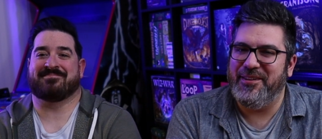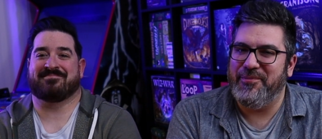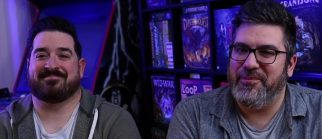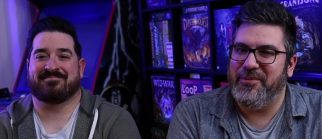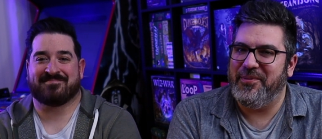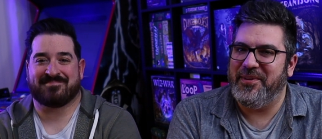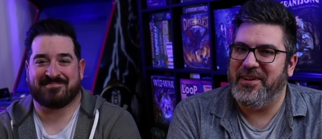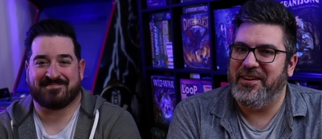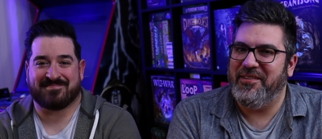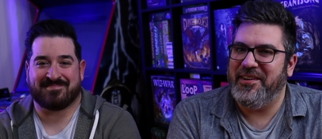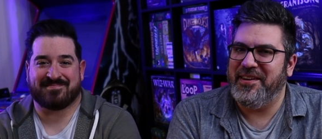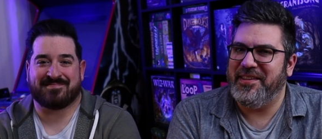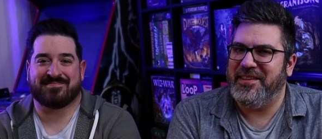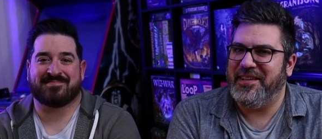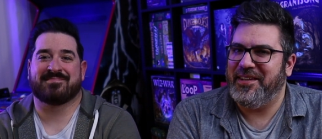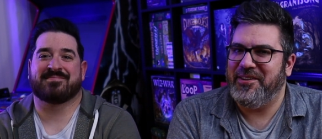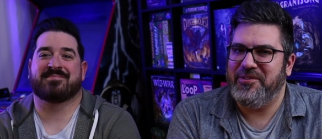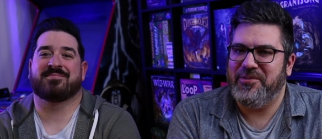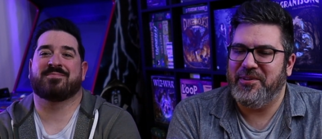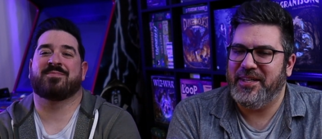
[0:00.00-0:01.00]
Speaker 1: you won't hear
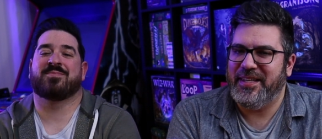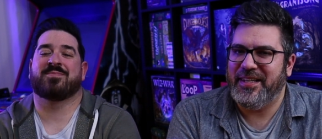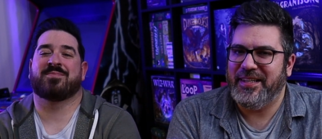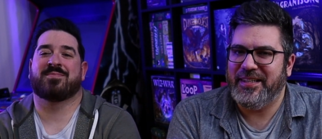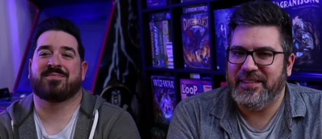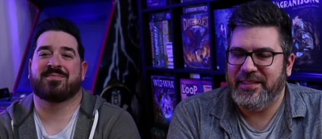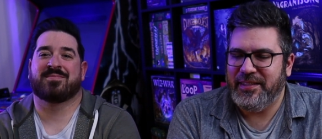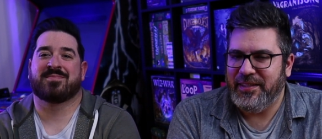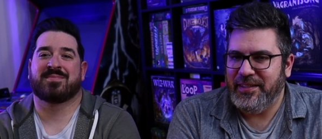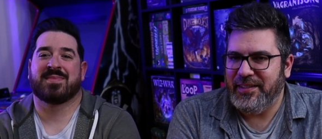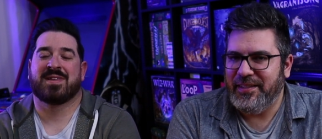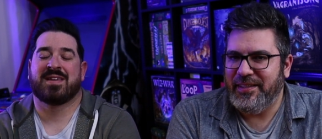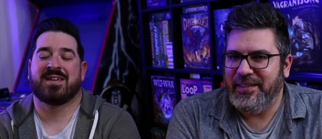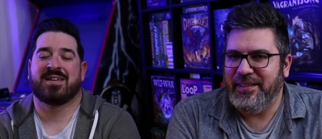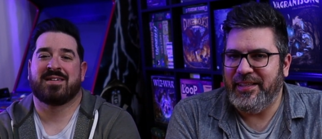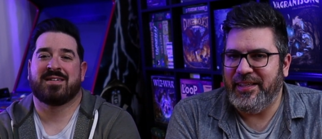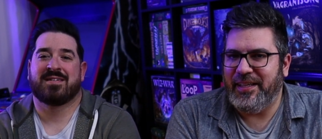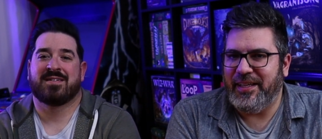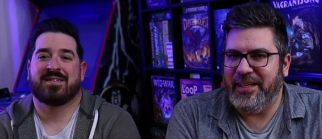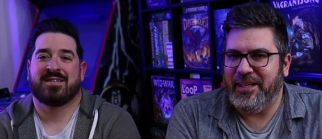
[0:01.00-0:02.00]
anything and you're like,
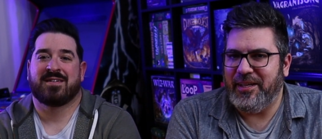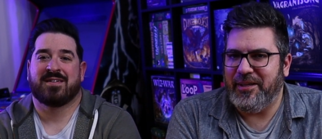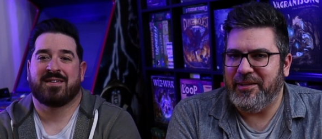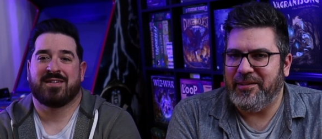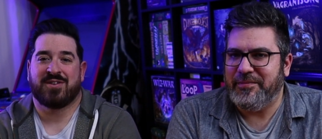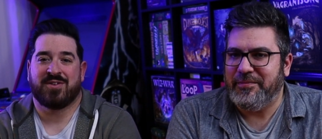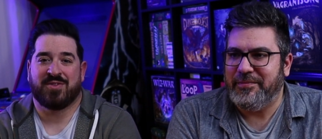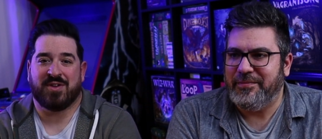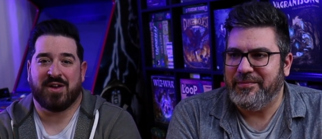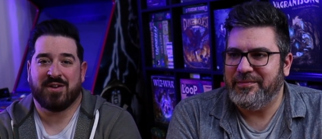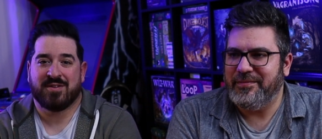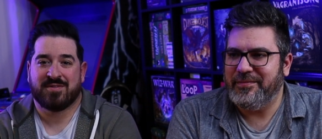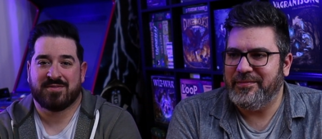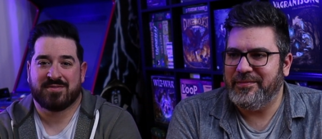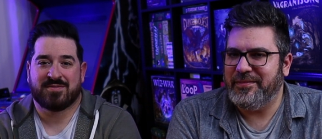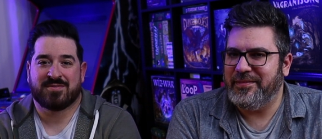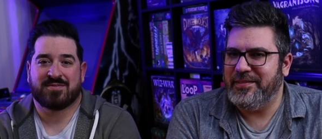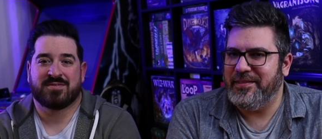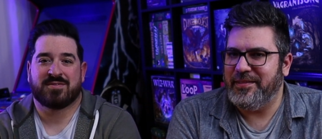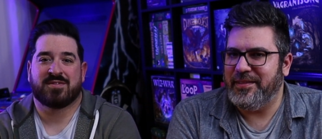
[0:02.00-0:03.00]
uh, You there?
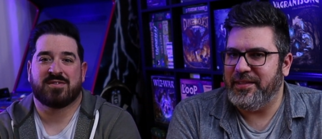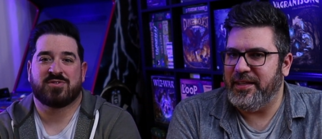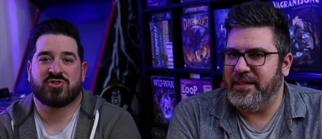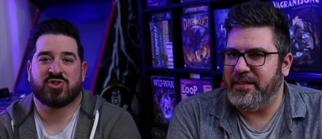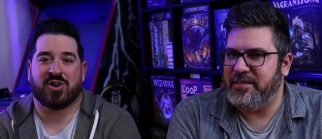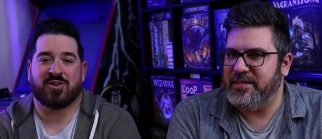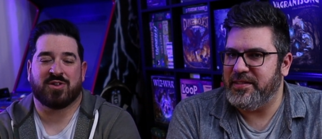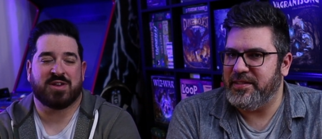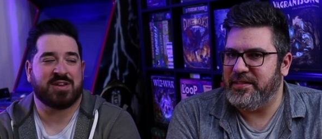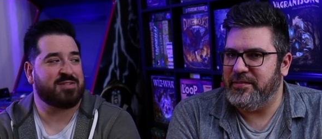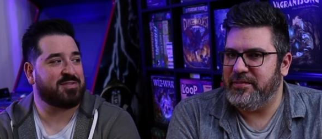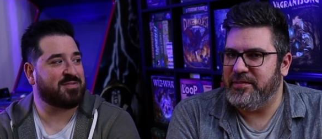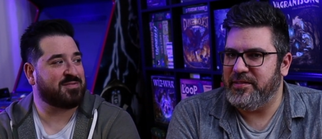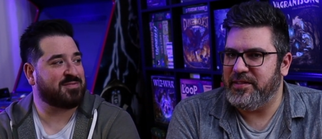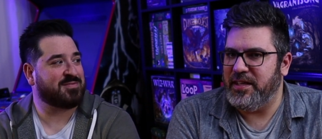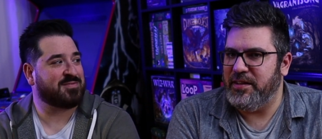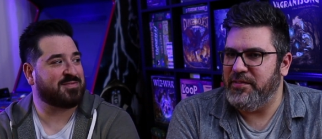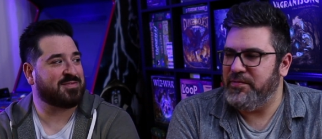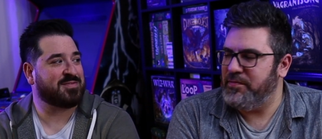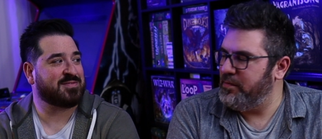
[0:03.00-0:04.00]
hey, Charlie? S-
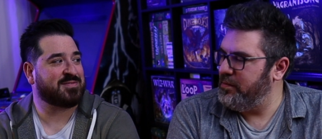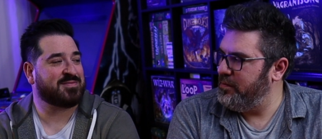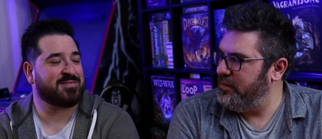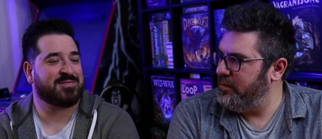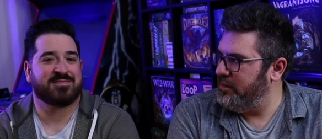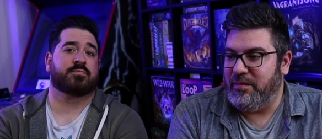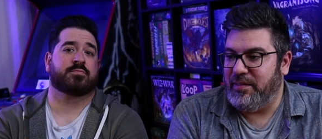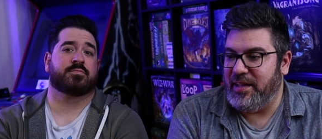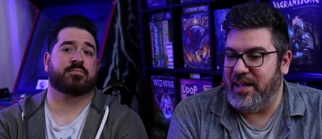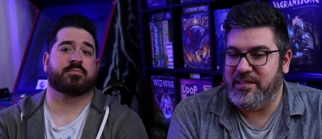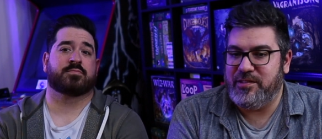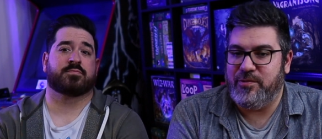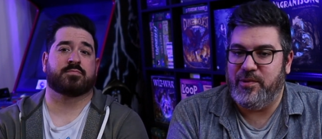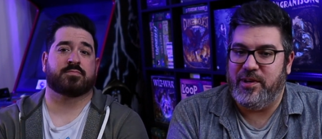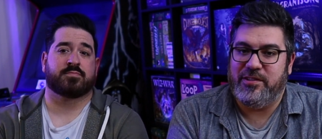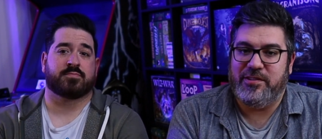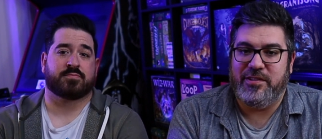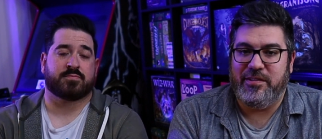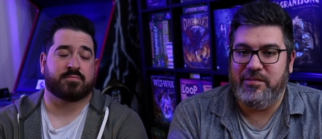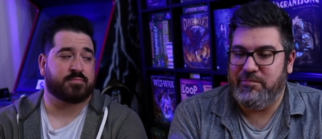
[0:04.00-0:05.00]
Steve? Last
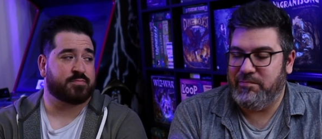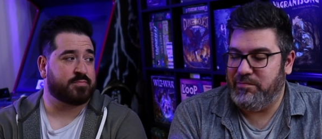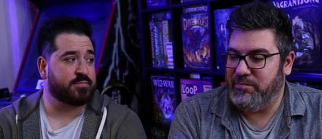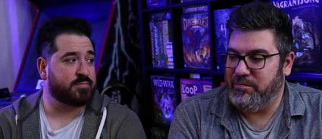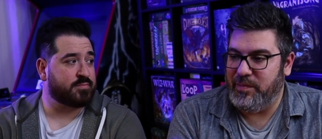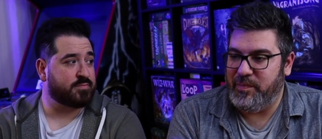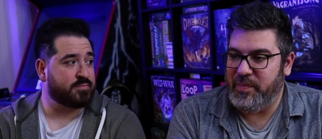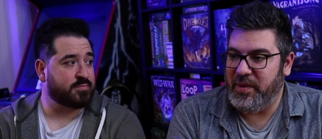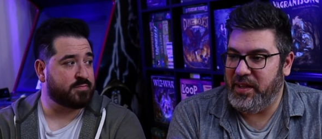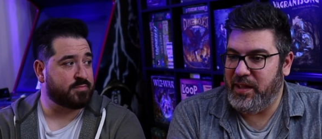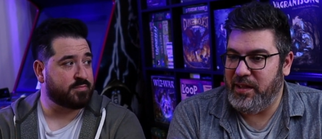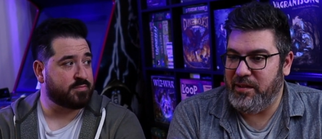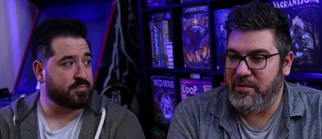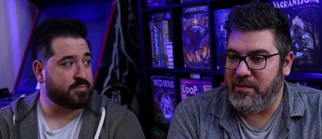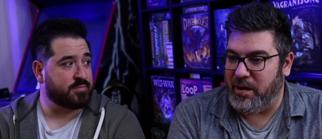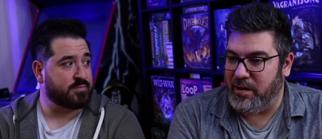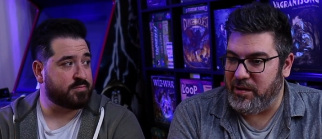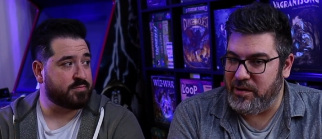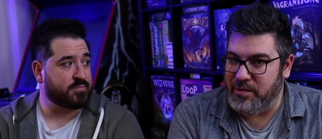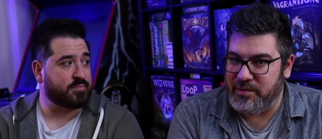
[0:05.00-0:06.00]
question would be
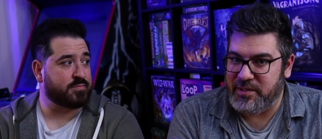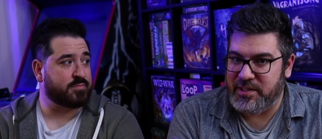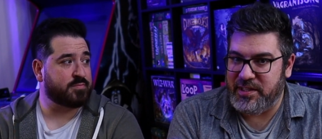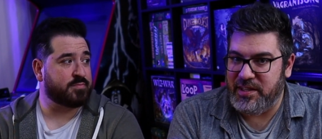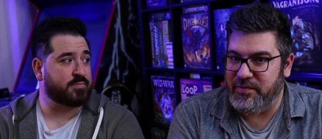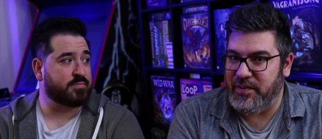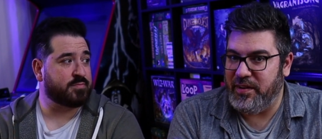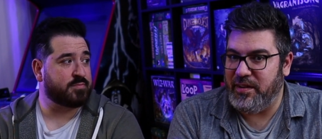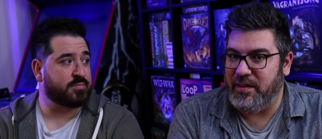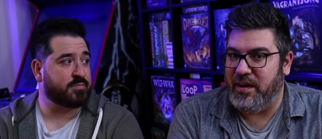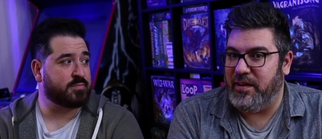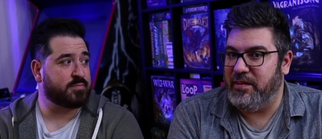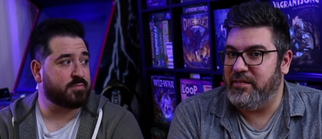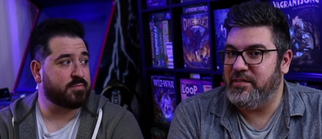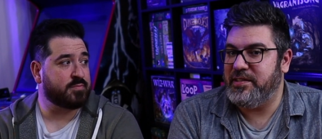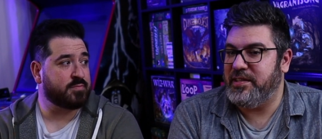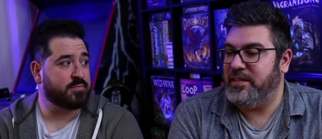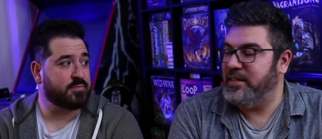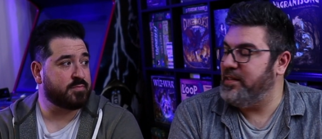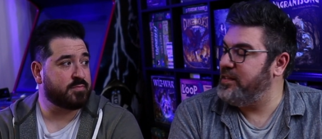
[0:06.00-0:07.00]
Are you receiving
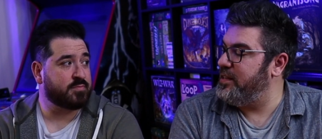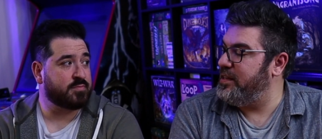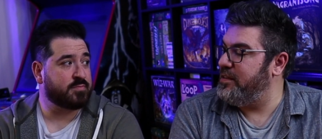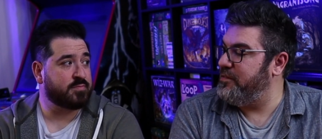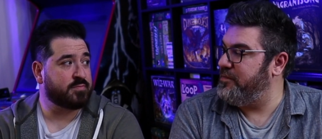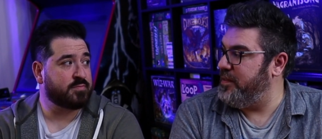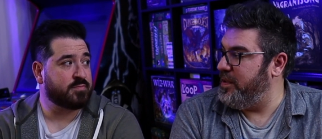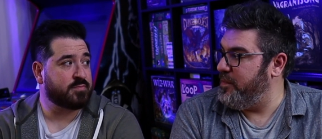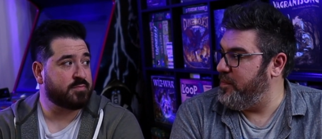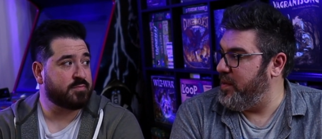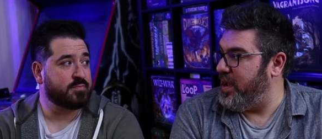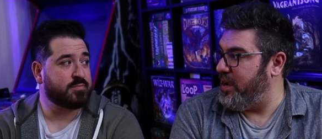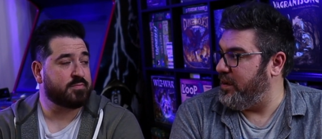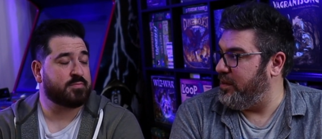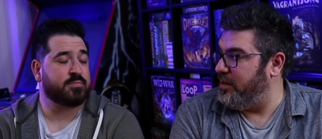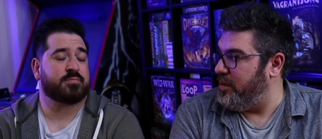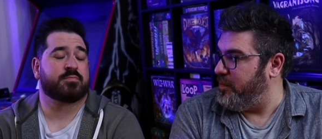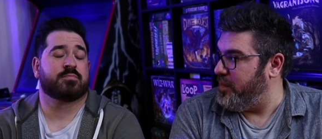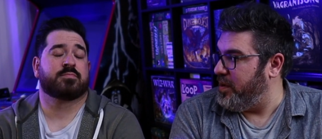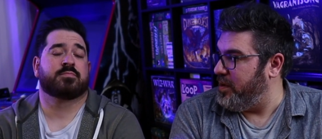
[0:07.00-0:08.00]
unsolicited
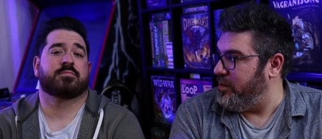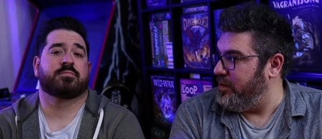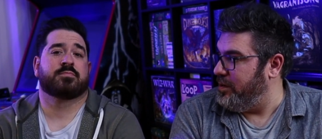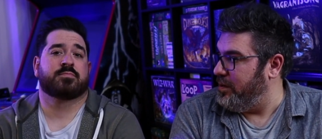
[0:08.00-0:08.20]
feedback about